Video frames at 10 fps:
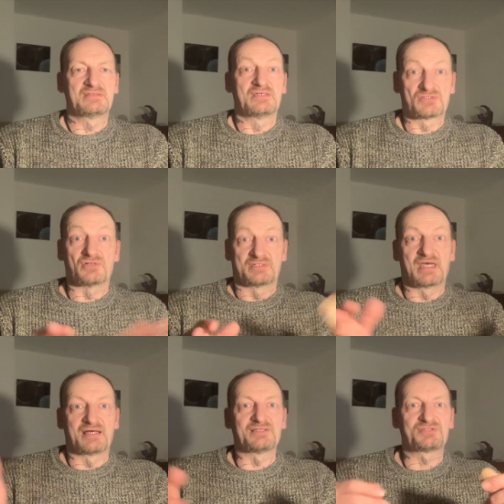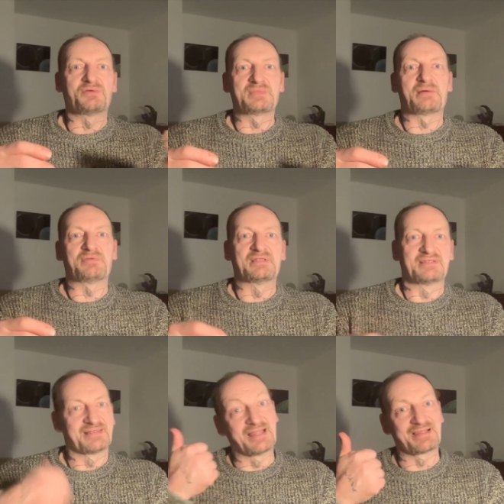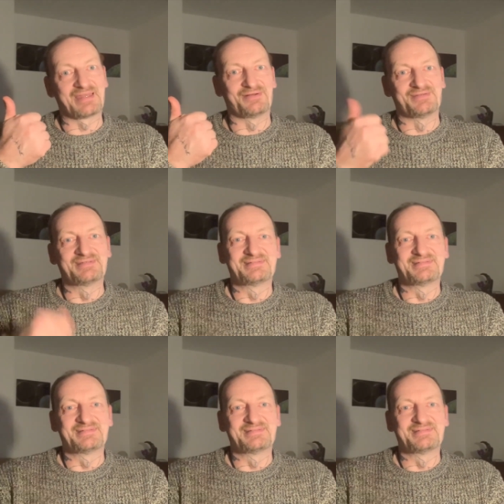So yeah, I'll stop yabbing and I'll get on.